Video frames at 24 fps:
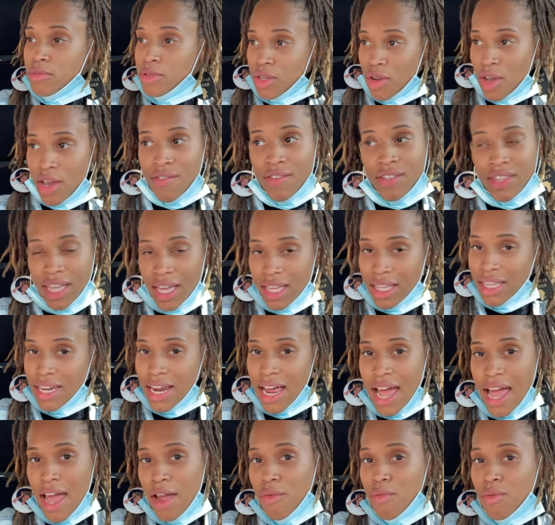So everything that I
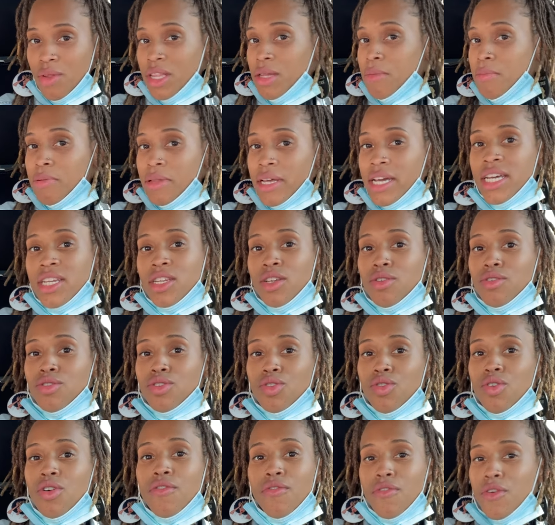had really planned on
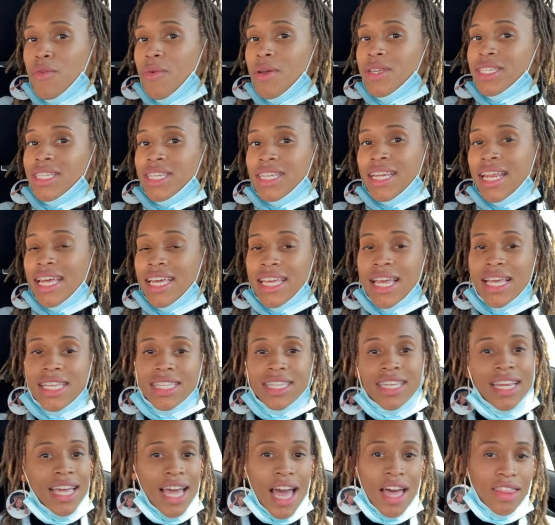doing for the rest of the day
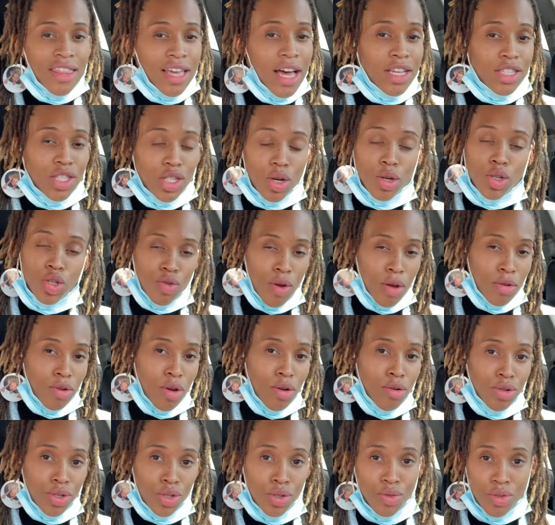yesterday, after I told you I was
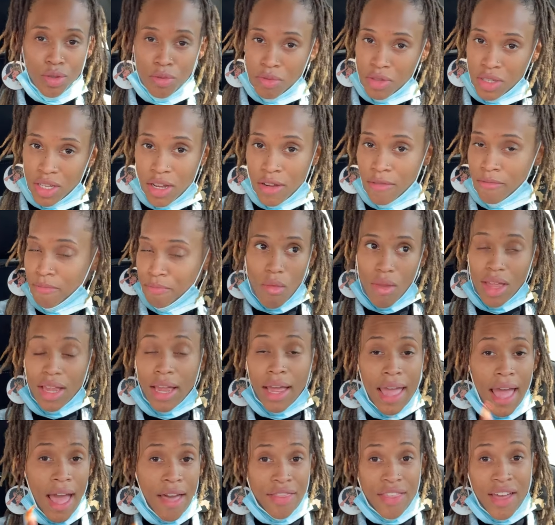going to do some stuff,
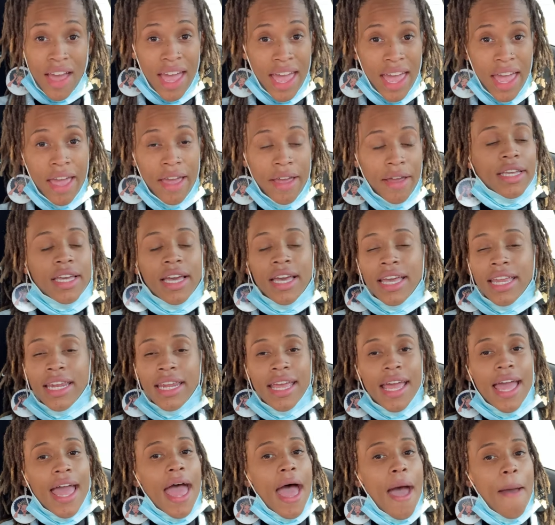like after I ate, yeah, it
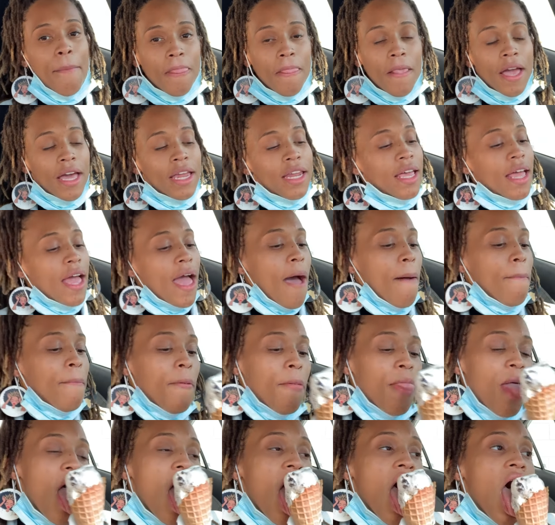didn't happen. It didn't
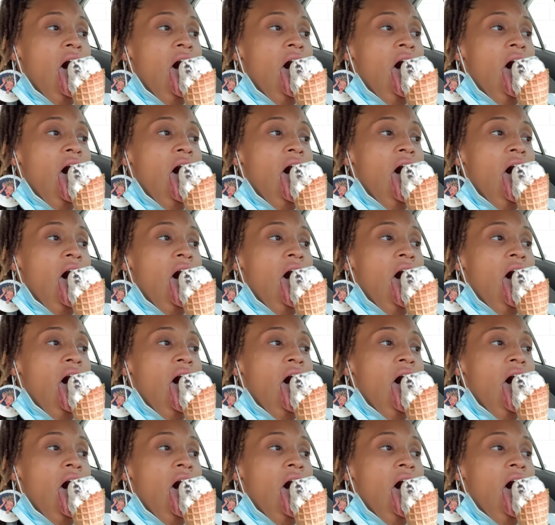happen.